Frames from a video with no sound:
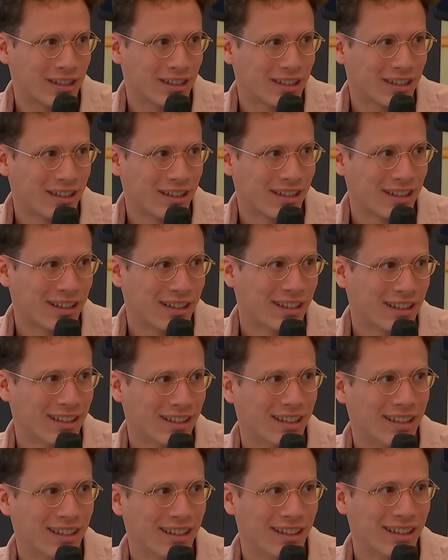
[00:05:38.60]
Yeah,
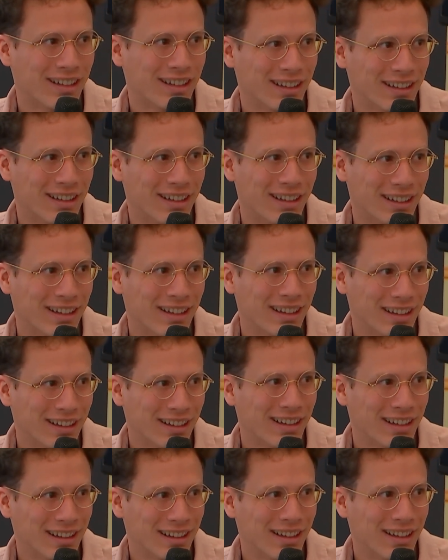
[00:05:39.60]
it is. It's a painful
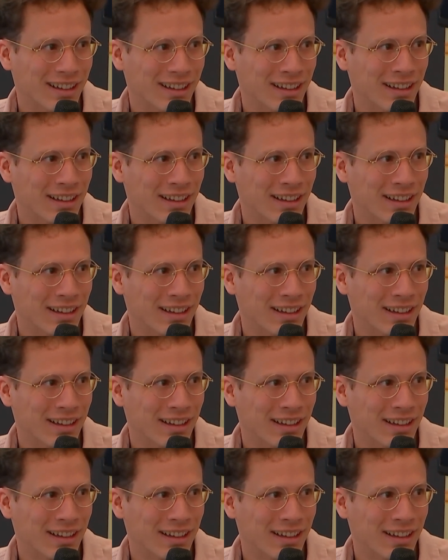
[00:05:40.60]
one, but...